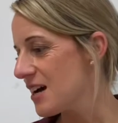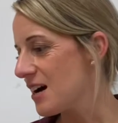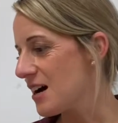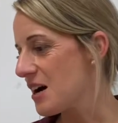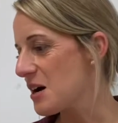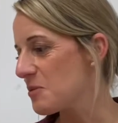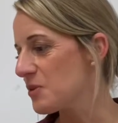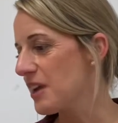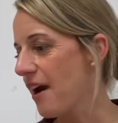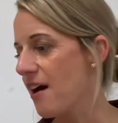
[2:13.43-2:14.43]
Um, we
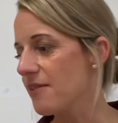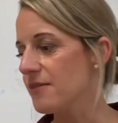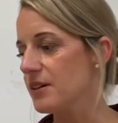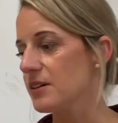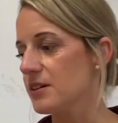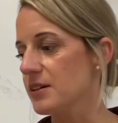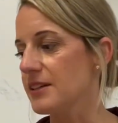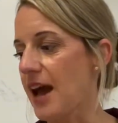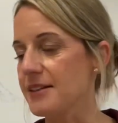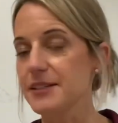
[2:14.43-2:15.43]
have
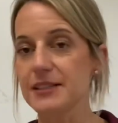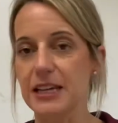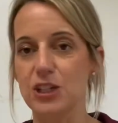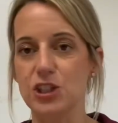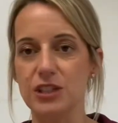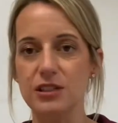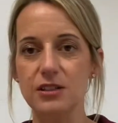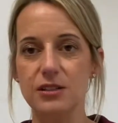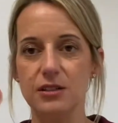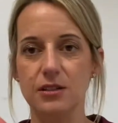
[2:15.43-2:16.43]
gas station.
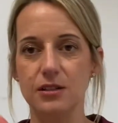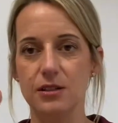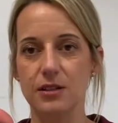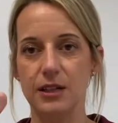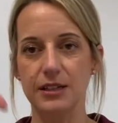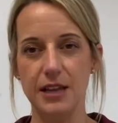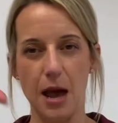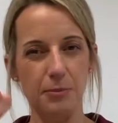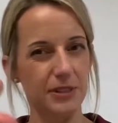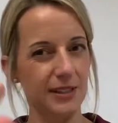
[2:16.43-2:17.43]
It
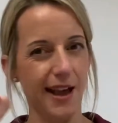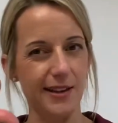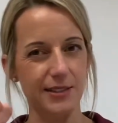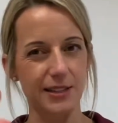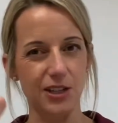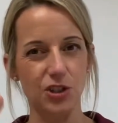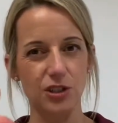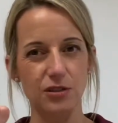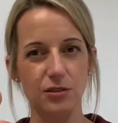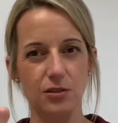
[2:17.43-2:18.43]
taps gas
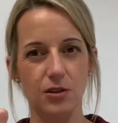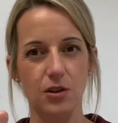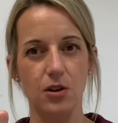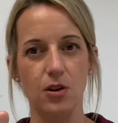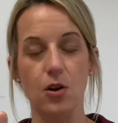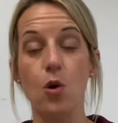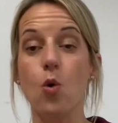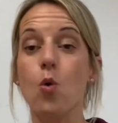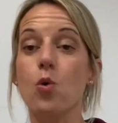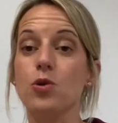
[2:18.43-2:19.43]
station.
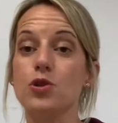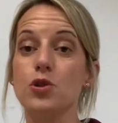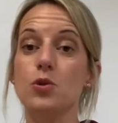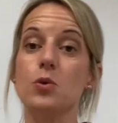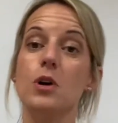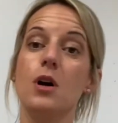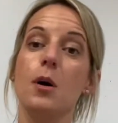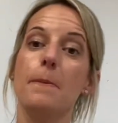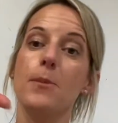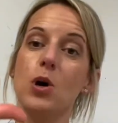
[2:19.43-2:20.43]
Or to
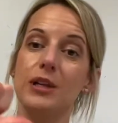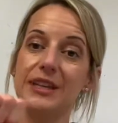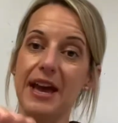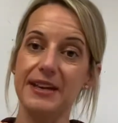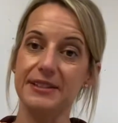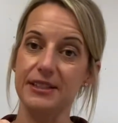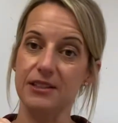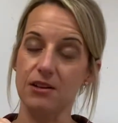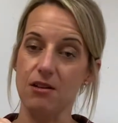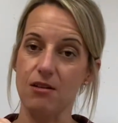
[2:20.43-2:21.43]
put gas in the
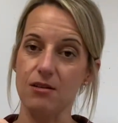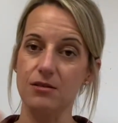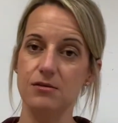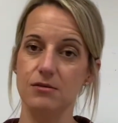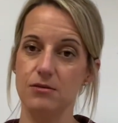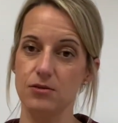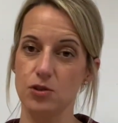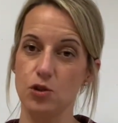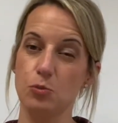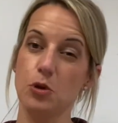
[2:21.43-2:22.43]
car.
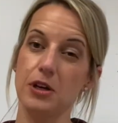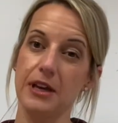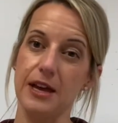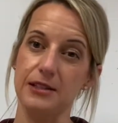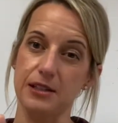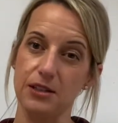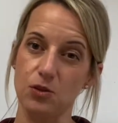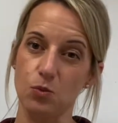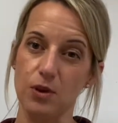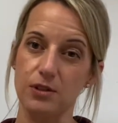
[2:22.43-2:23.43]
To put gas in is
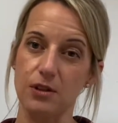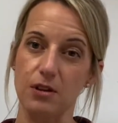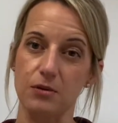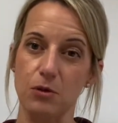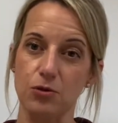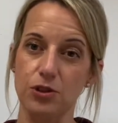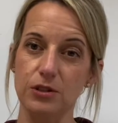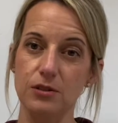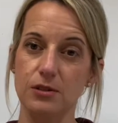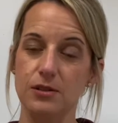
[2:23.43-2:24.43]
one solid motion.
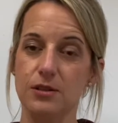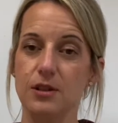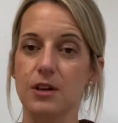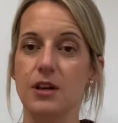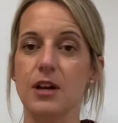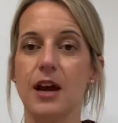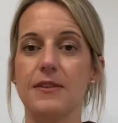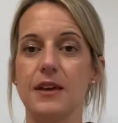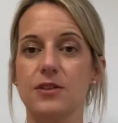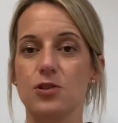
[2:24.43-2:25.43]
And
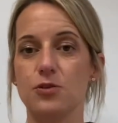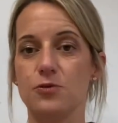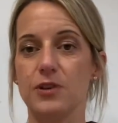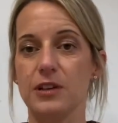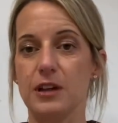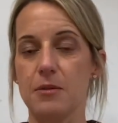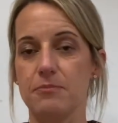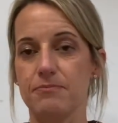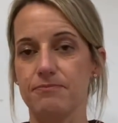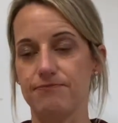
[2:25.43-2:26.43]
then to fill it up.
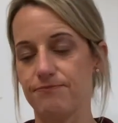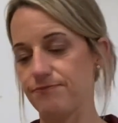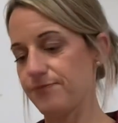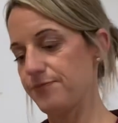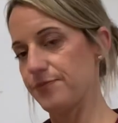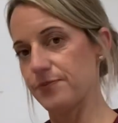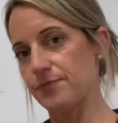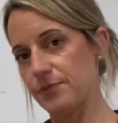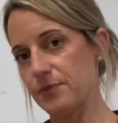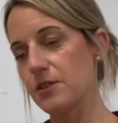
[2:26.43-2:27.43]

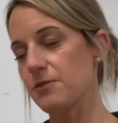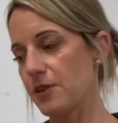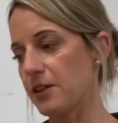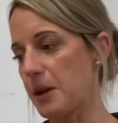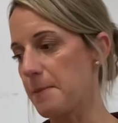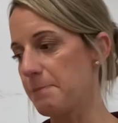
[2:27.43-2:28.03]
To fill it up.